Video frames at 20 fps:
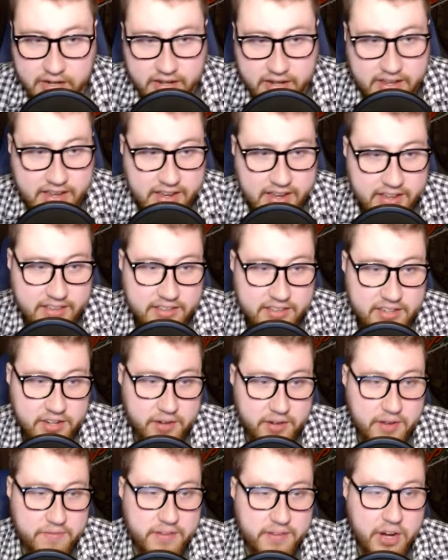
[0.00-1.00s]

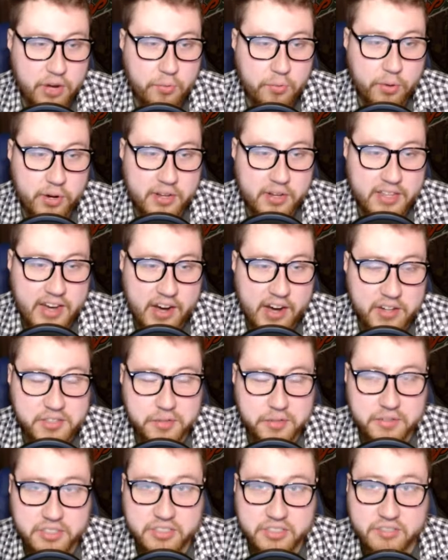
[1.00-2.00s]
I'm very worried that
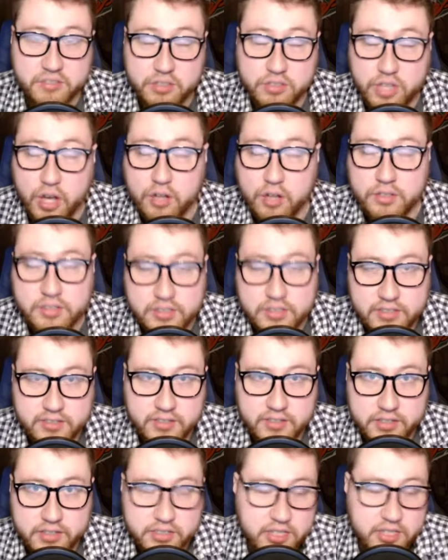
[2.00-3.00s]
Arizona just dunks
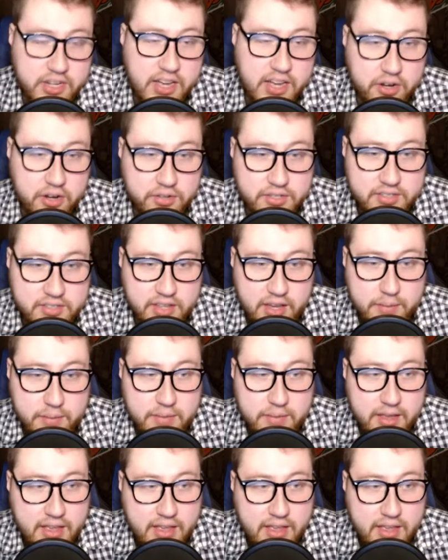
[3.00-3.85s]
on Chicago this game,